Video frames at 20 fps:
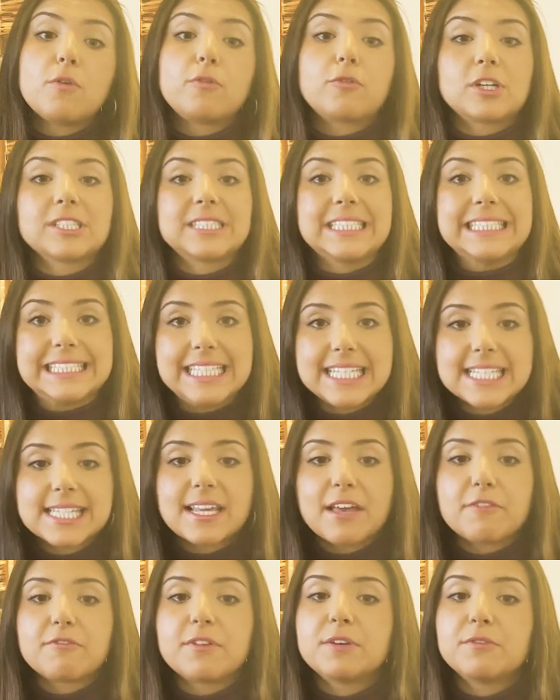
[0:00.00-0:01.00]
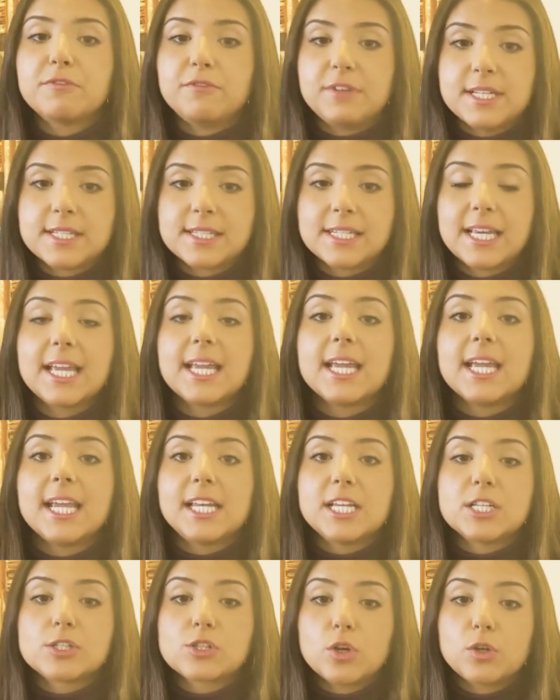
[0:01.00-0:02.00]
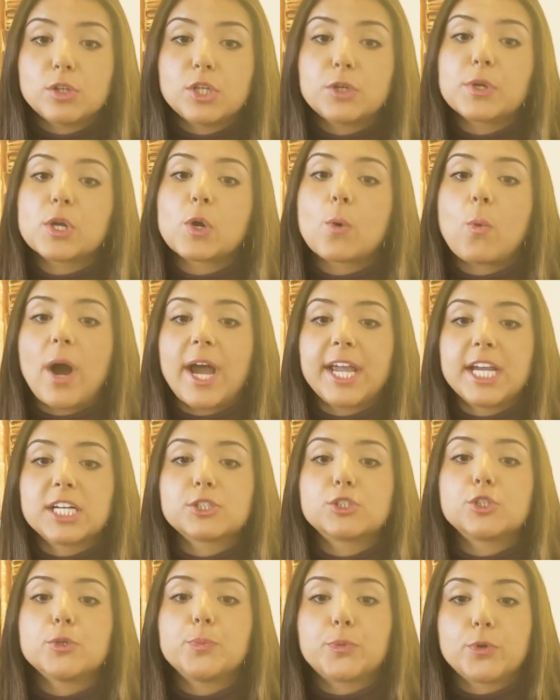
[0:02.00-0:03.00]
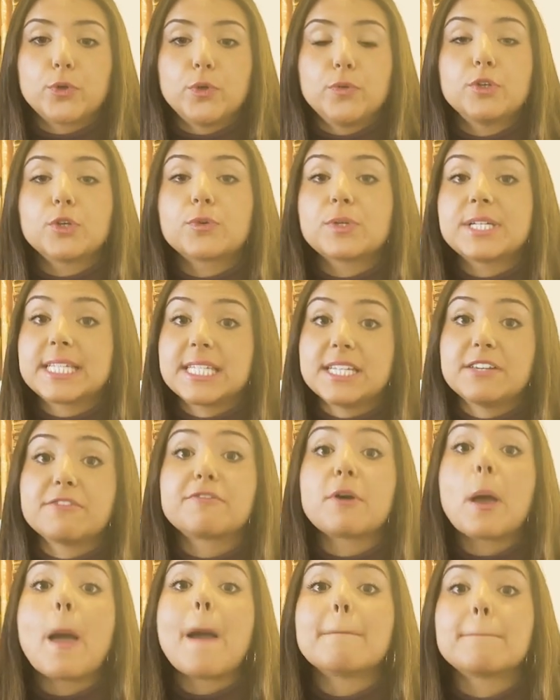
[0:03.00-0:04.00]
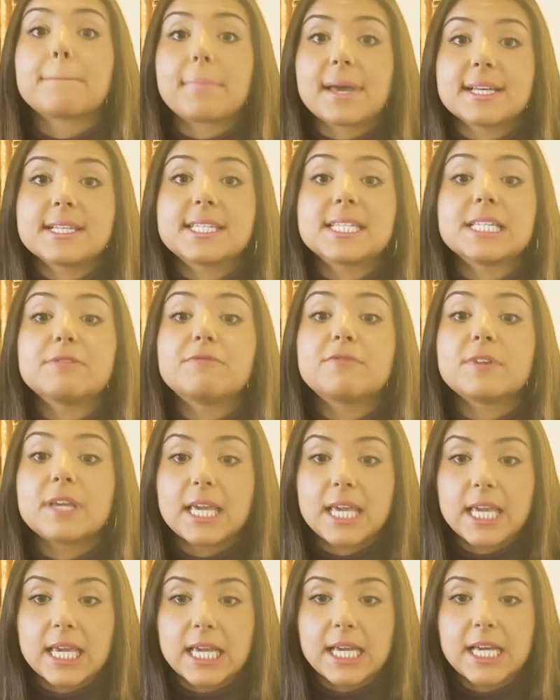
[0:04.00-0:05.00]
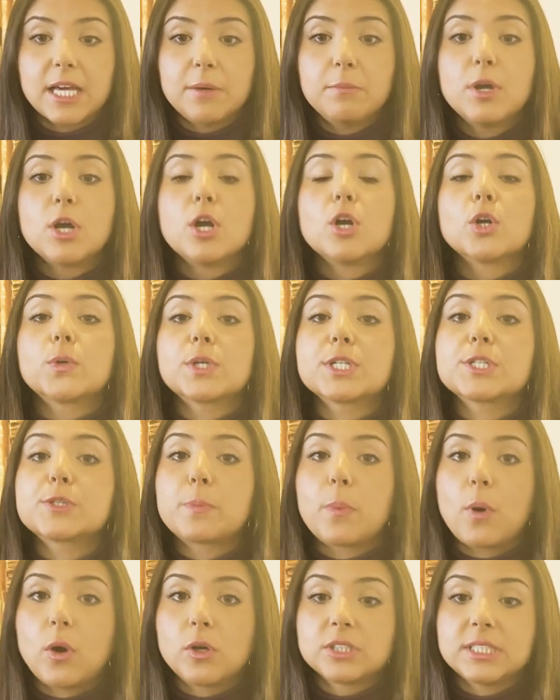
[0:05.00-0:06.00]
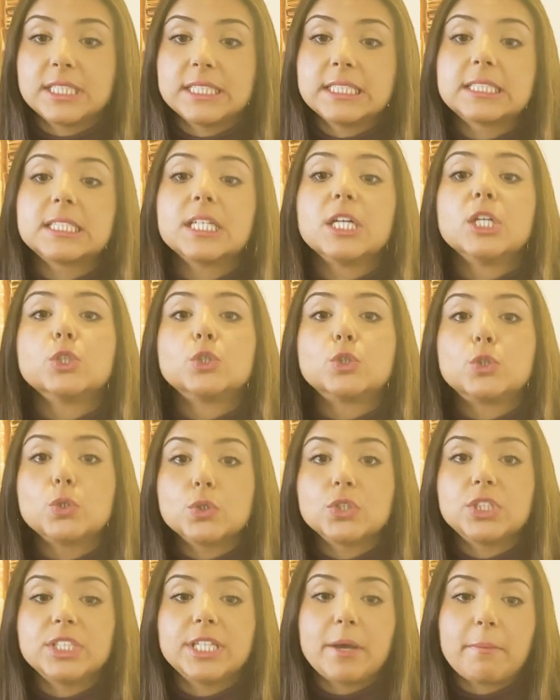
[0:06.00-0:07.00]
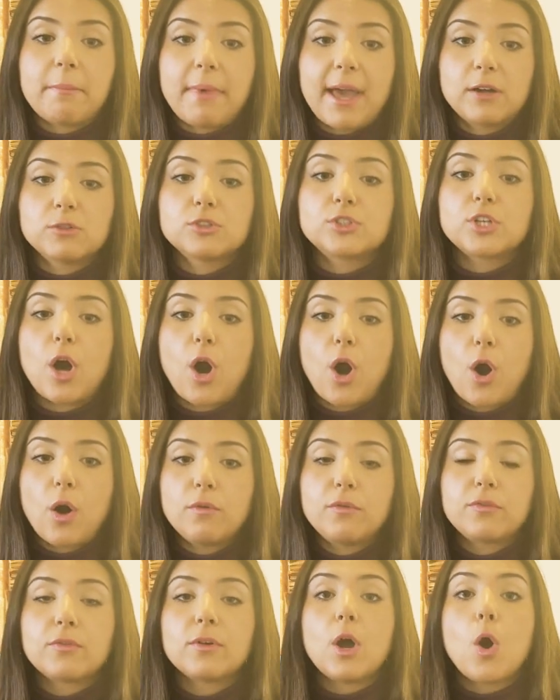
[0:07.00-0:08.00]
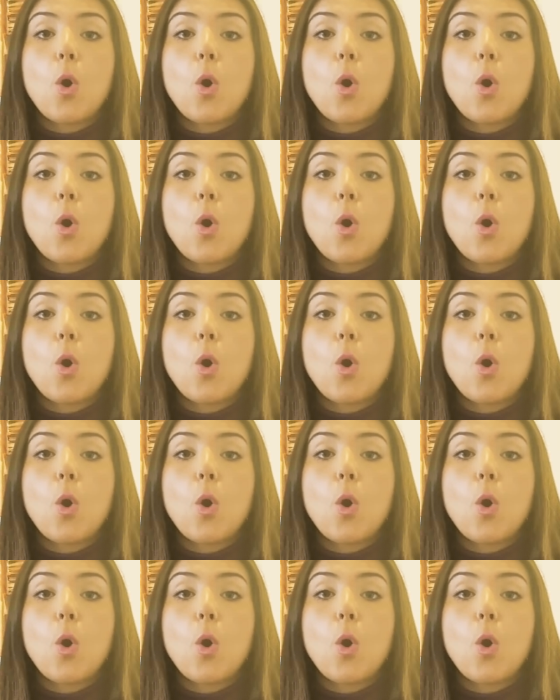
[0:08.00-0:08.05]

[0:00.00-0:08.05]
for the D7 Visa, it is only required to prove you receive passive income correspondent to the amount of